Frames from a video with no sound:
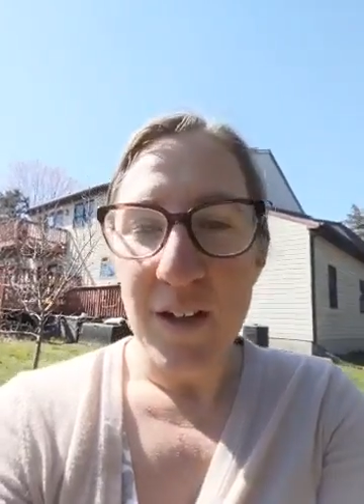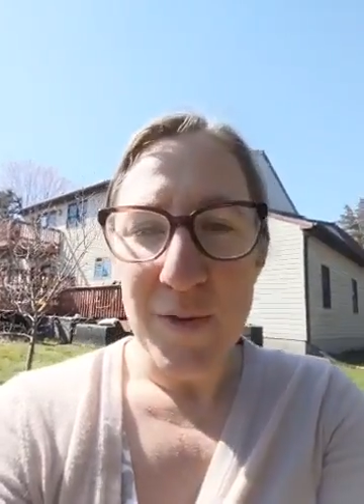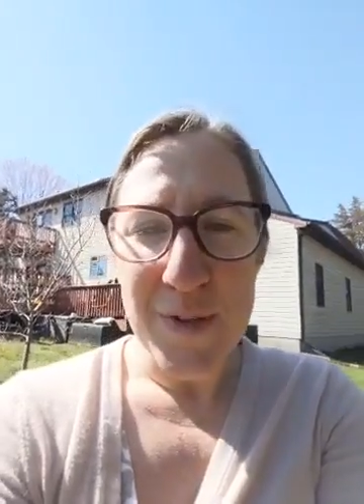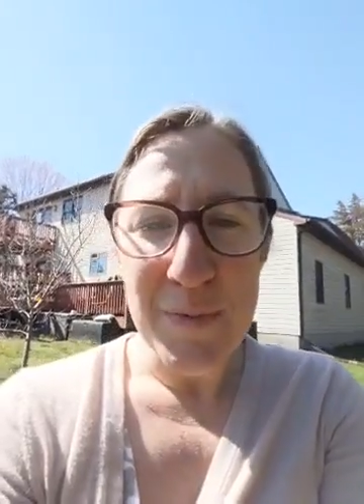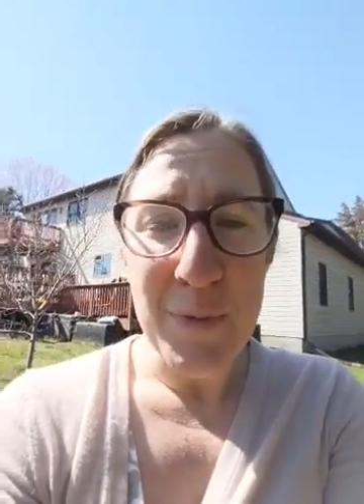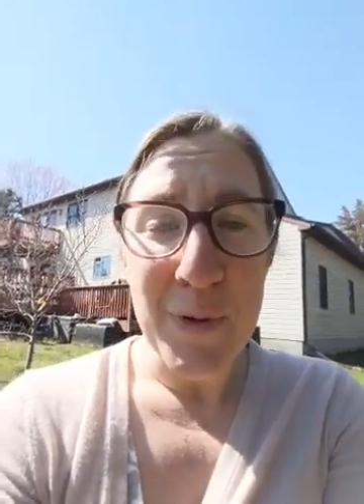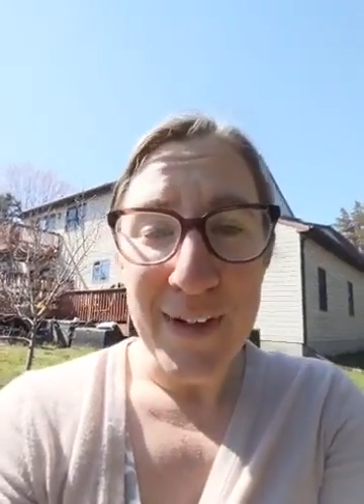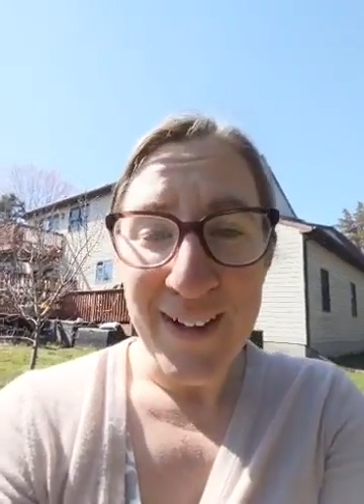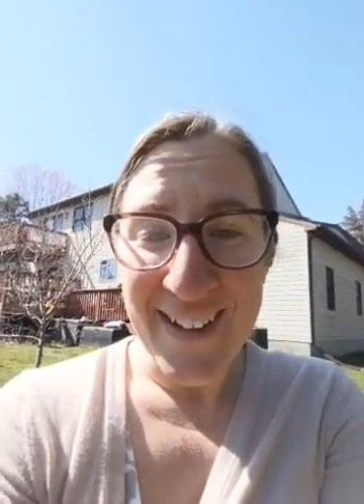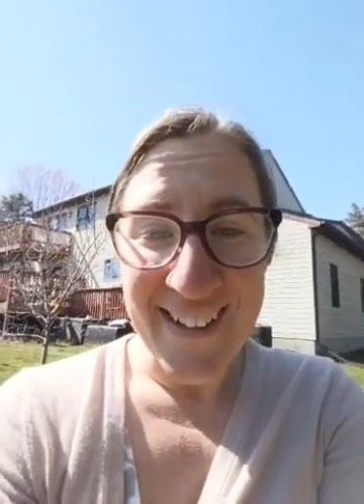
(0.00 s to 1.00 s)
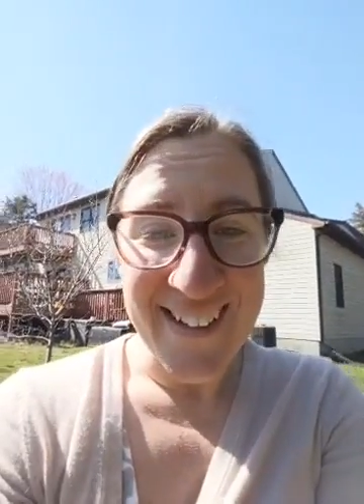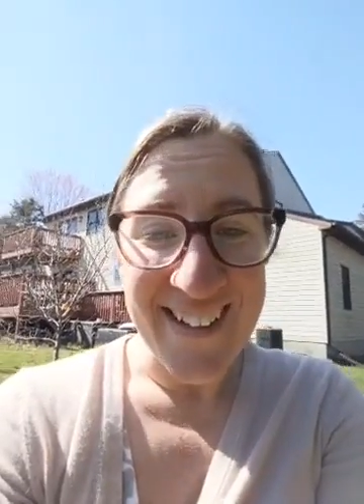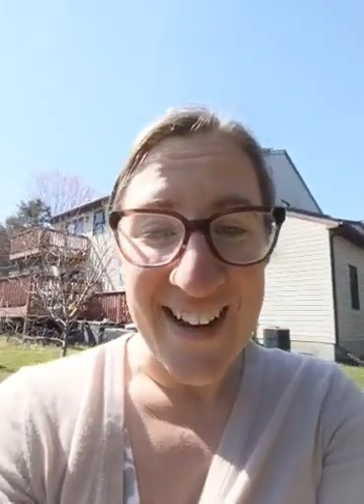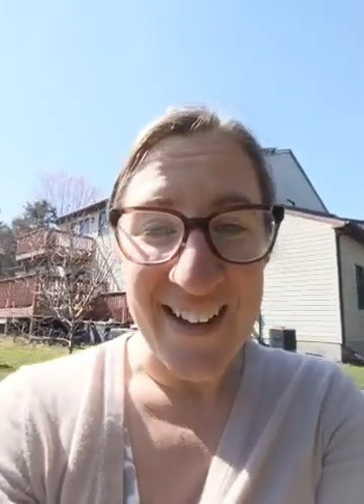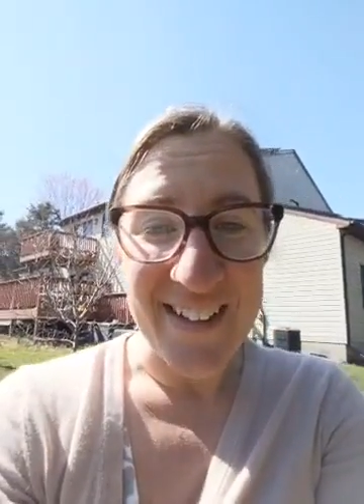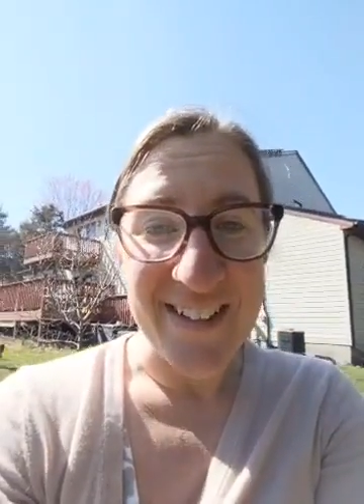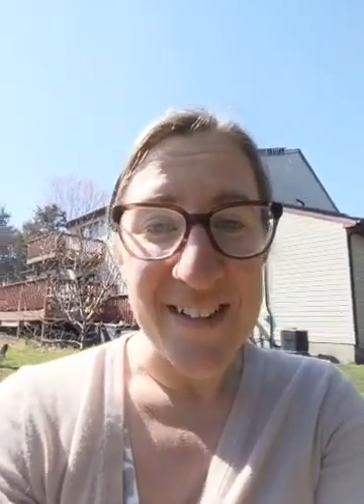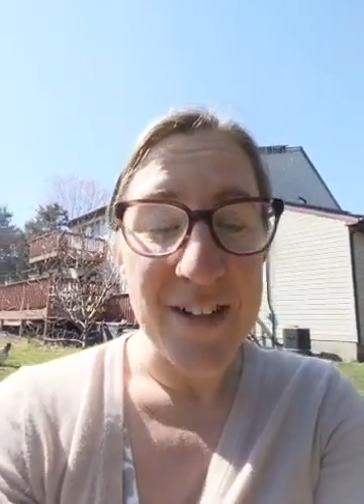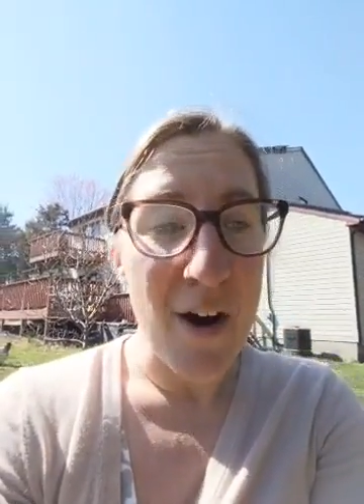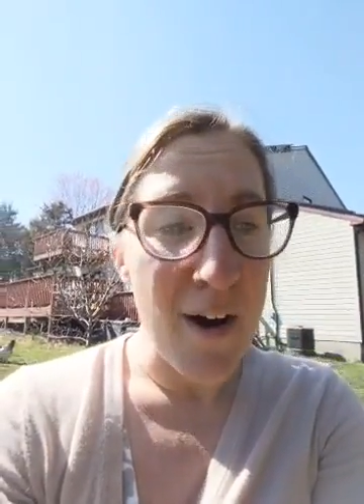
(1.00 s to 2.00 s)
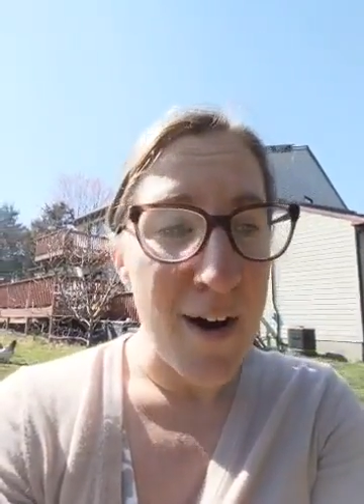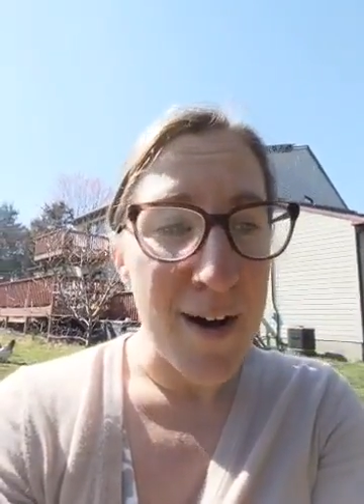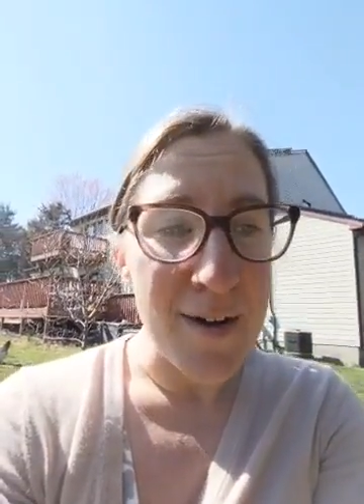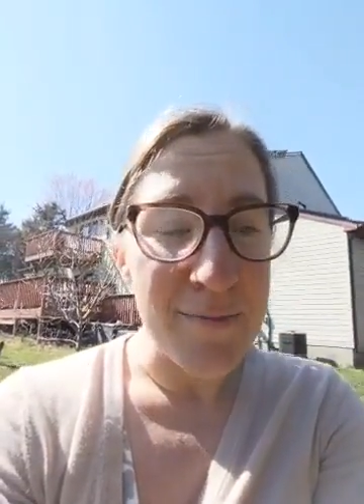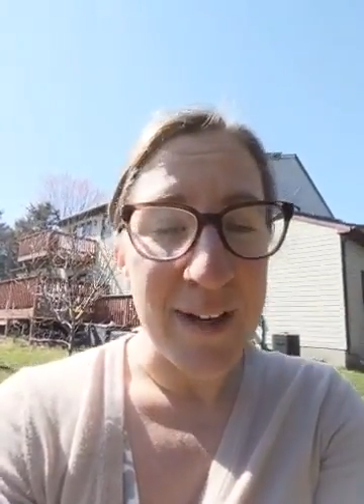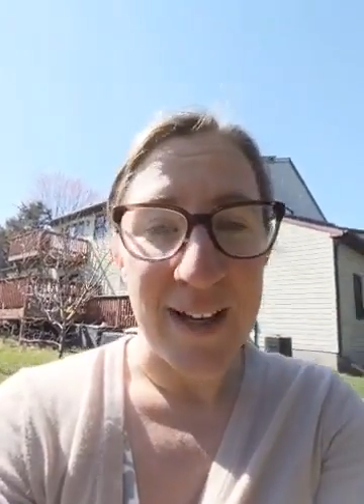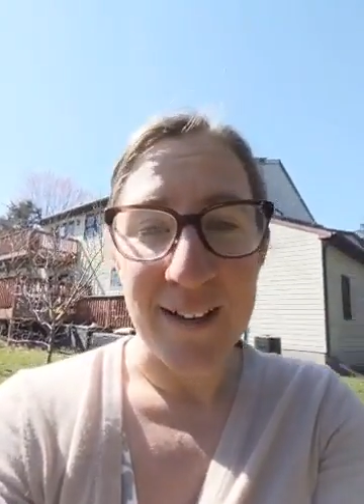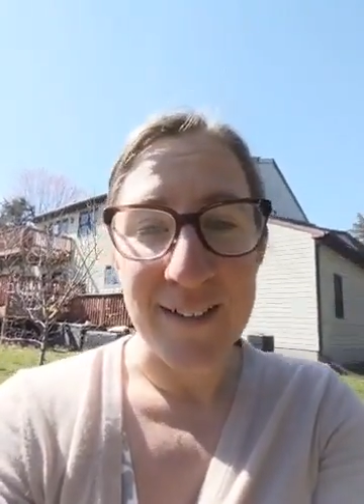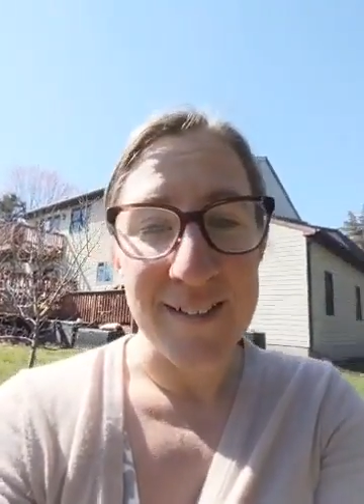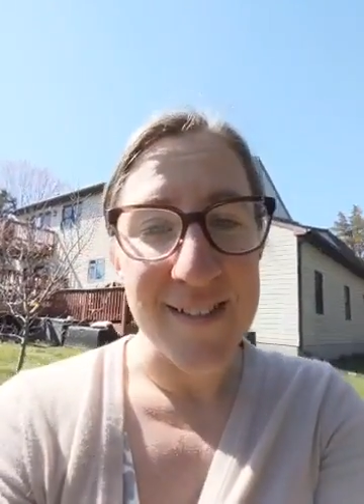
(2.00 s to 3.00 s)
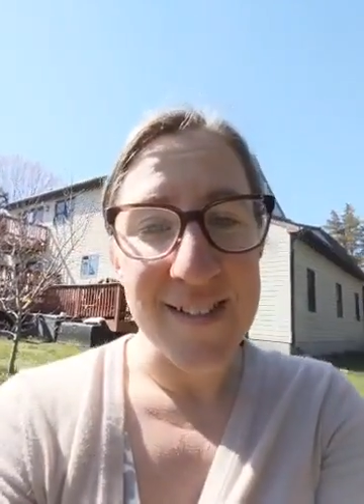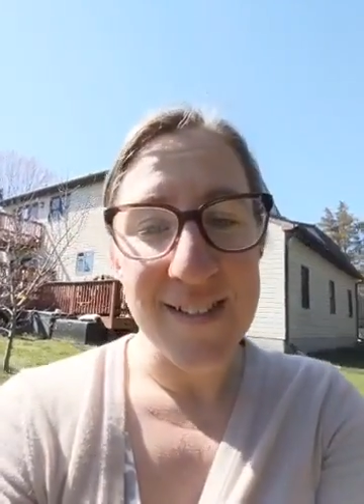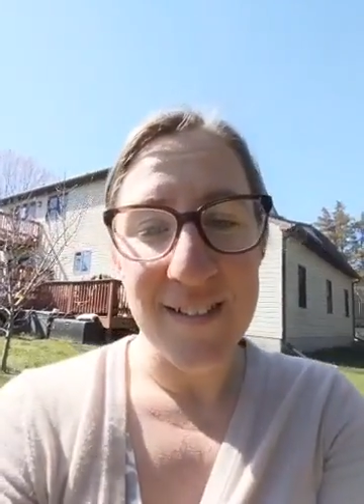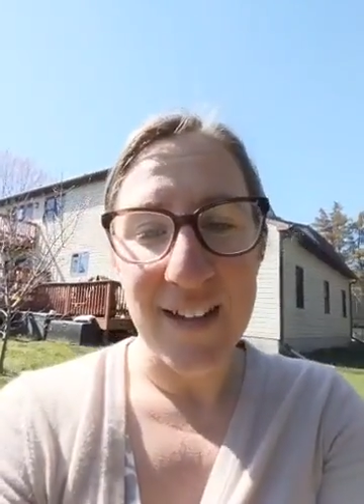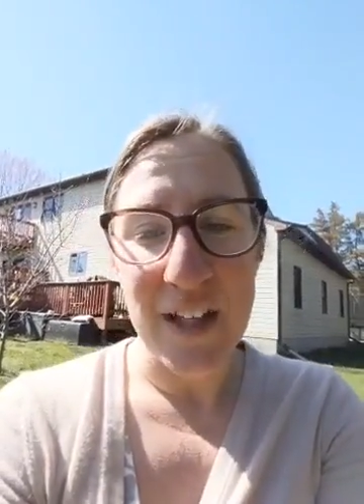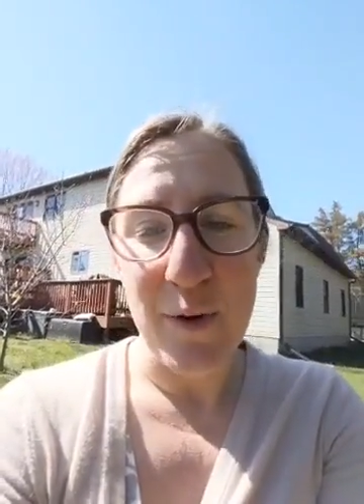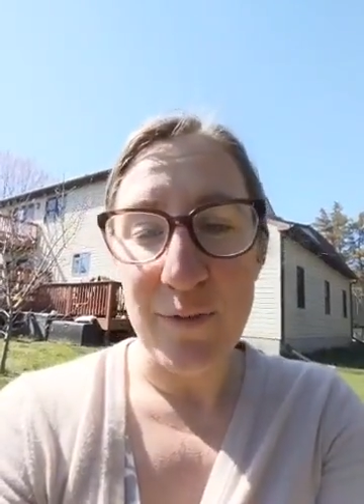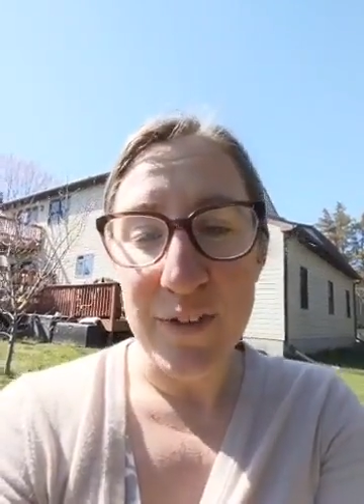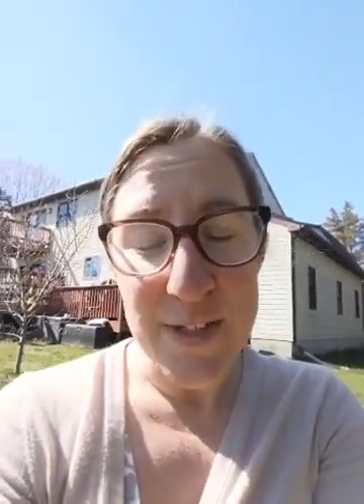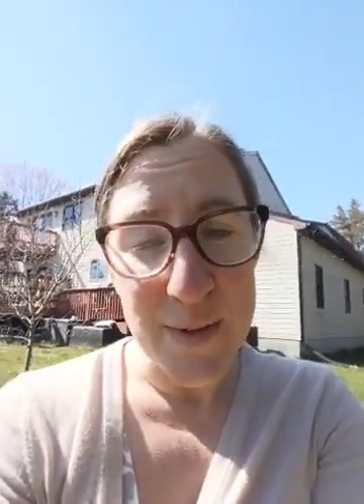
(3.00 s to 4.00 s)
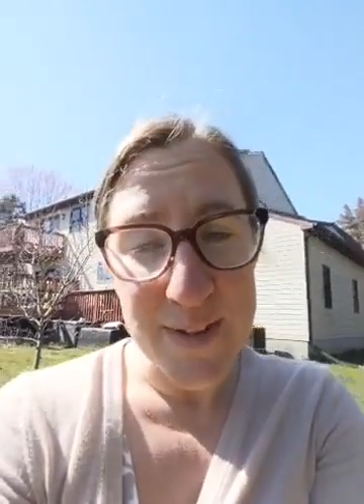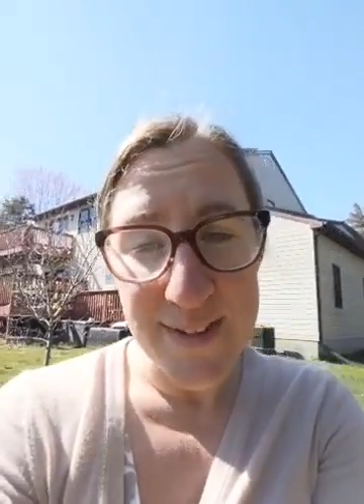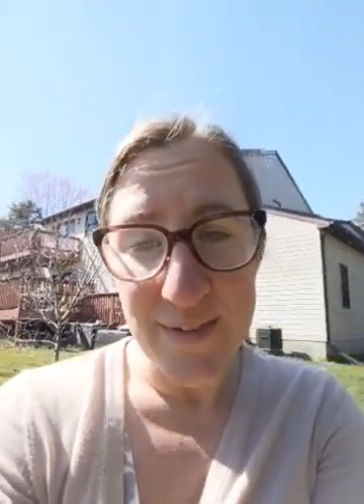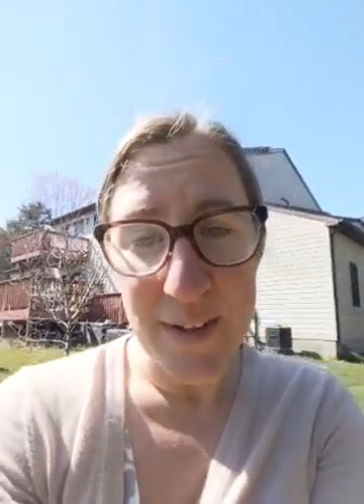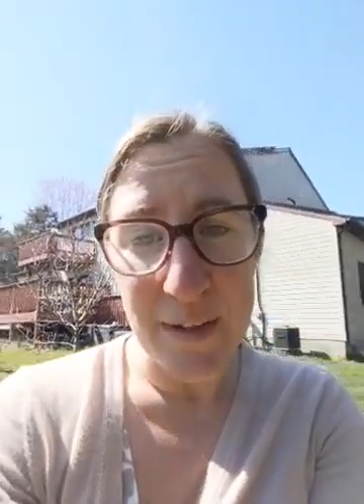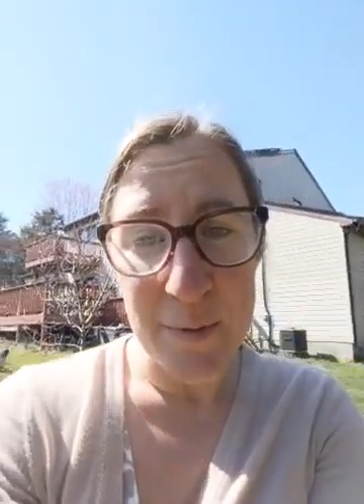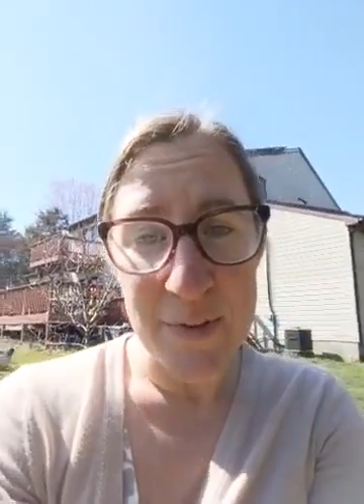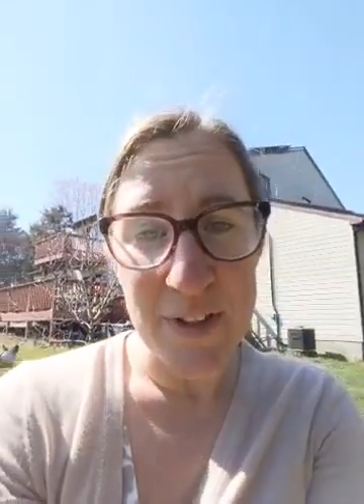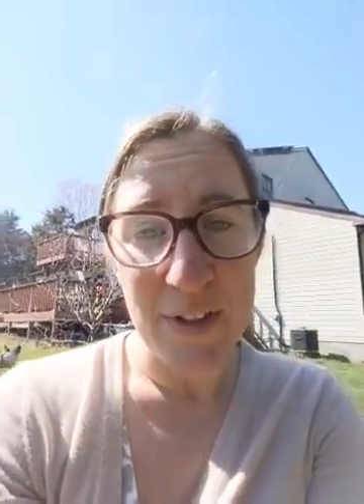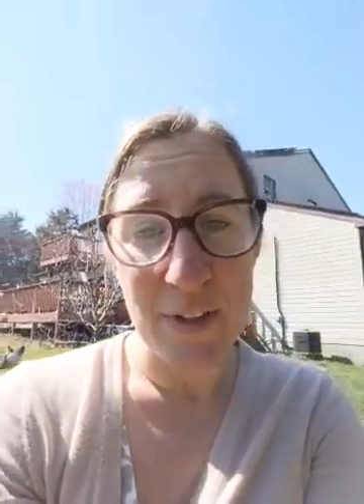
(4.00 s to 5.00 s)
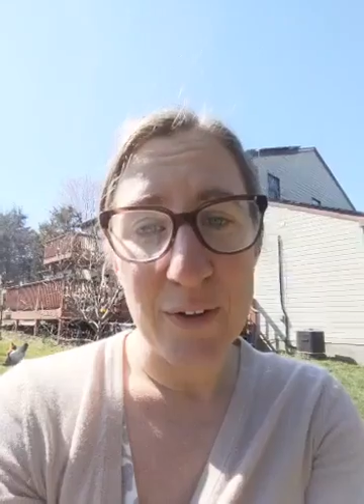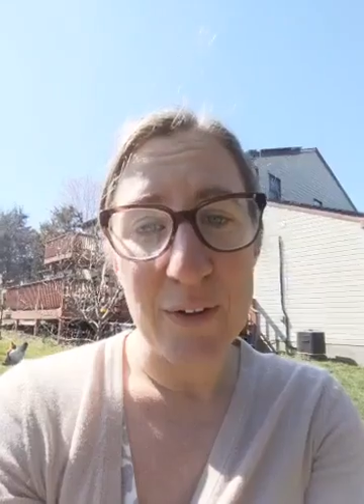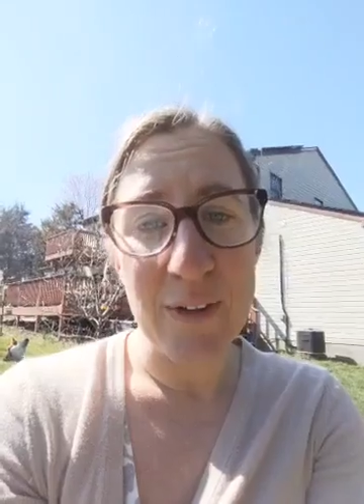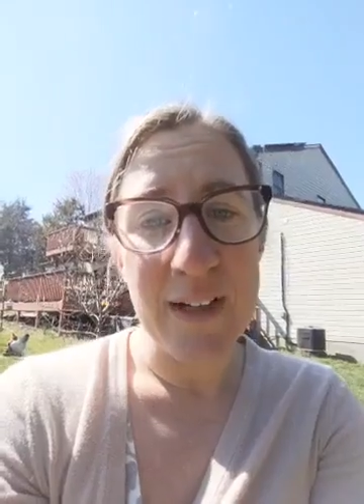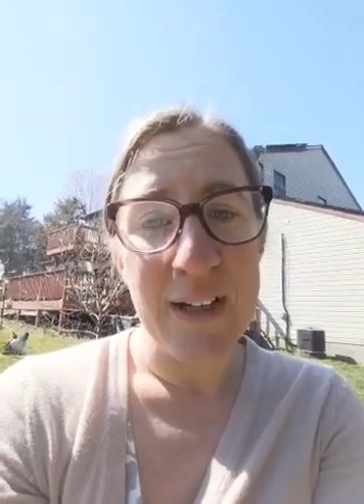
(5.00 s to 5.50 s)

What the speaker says: supported and calm, and like you have resources available to you.